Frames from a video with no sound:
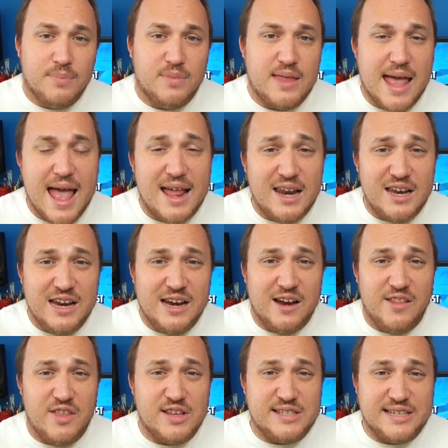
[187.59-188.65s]
The editing
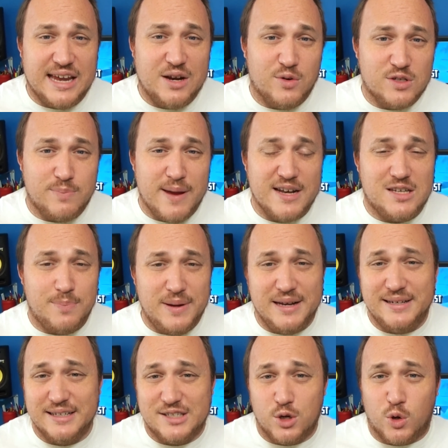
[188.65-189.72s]
in this scene was meant to be
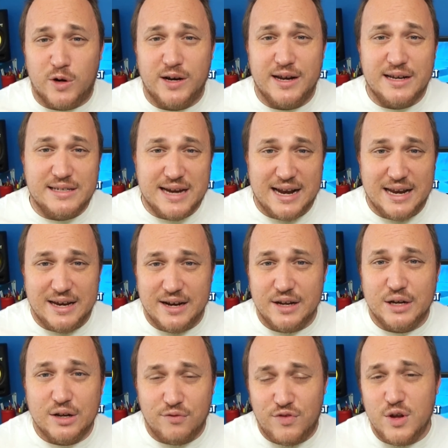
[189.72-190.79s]
disorientating
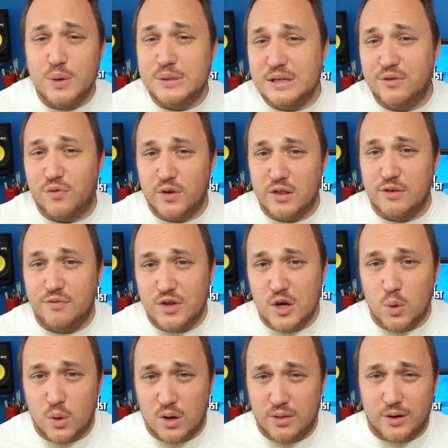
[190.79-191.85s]
and confusing for the
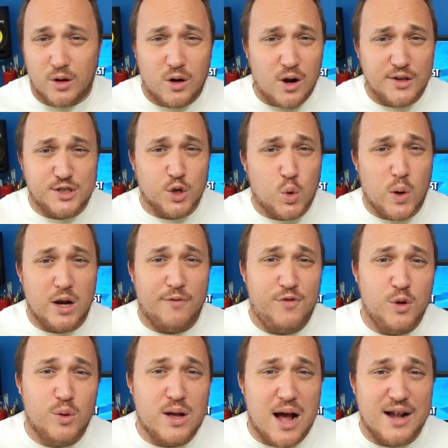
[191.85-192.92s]
viewer. There are also quite a
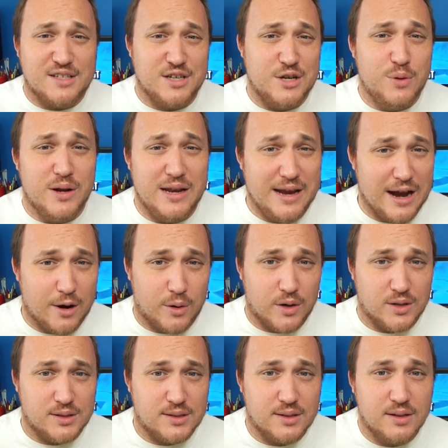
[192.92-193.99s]
few continuity
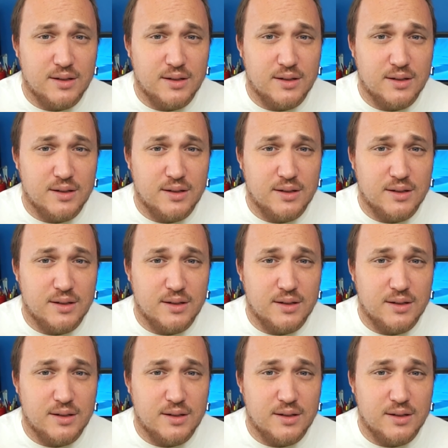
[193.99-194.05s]
errors.